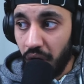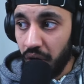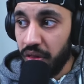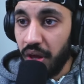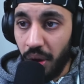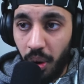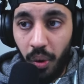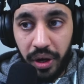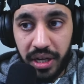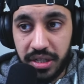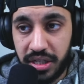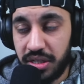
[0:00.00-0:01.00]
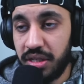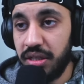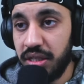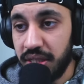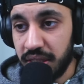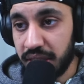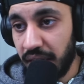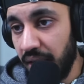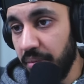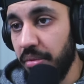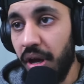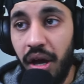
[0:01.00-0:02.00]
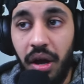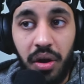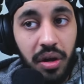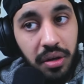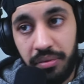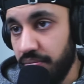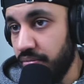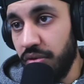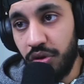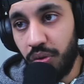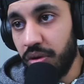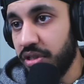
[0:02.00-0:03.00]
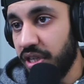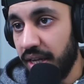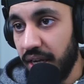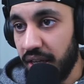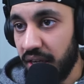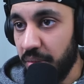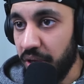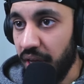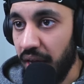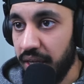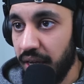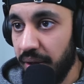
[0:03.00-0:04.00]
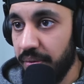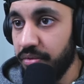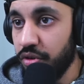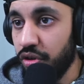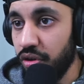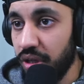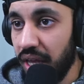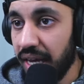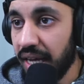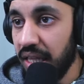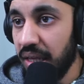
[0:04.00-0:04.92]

are they all consistently the same? No one said anything about that yet. Gulag